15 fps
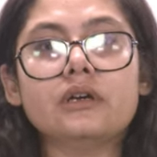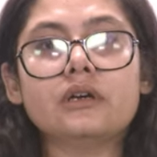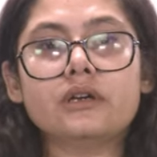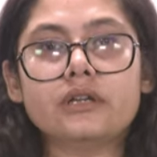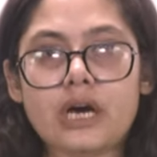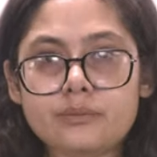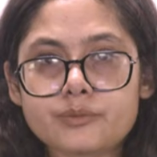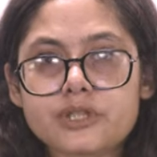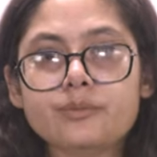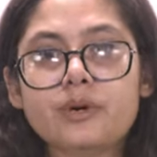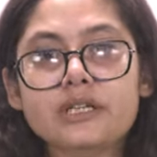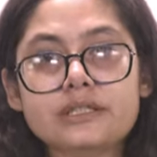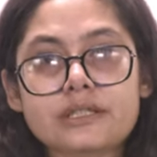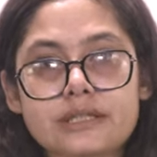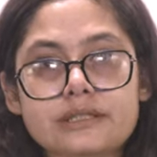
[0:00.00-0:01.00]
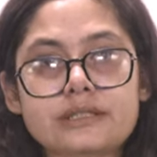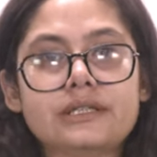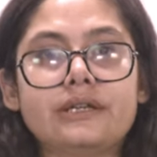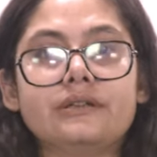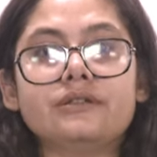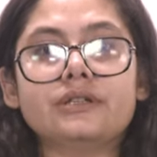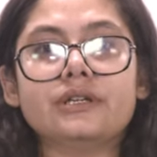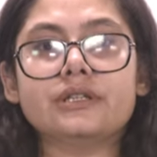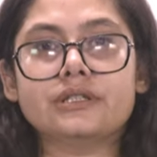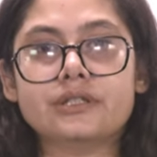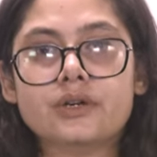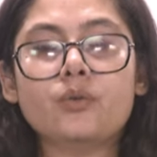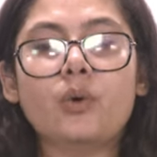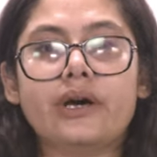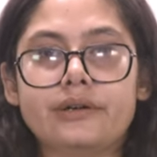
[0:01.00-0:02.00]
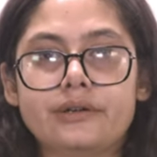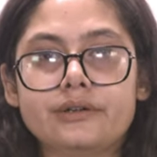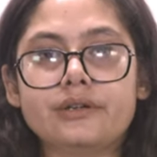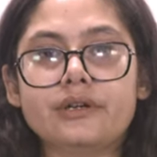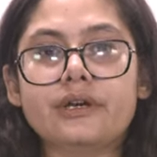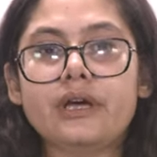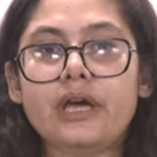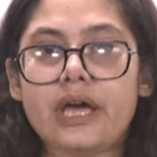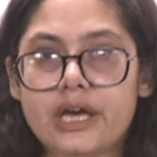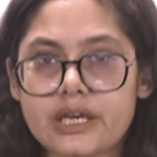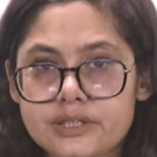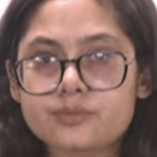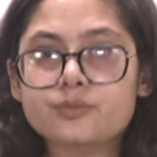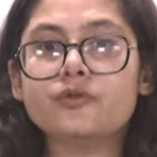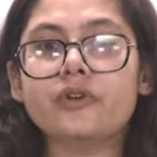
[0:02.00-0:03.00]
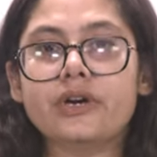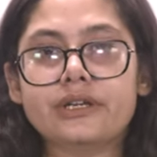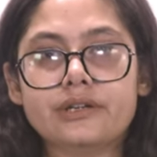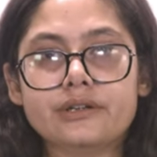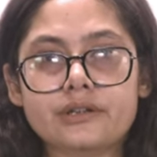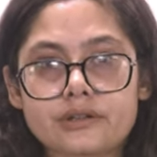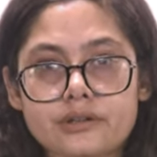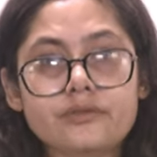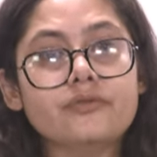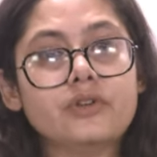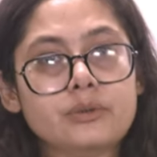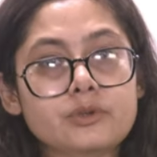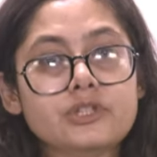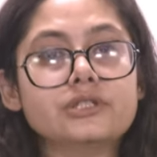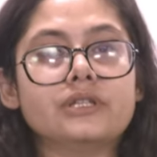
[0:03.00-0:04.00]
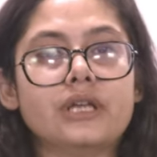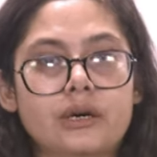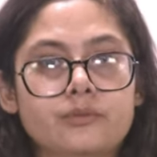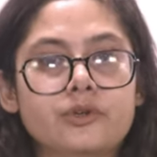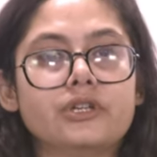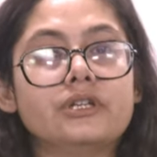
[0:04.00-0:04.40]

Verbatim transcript: Gram Sabha's consent is required as provided in the famous Niyamgiri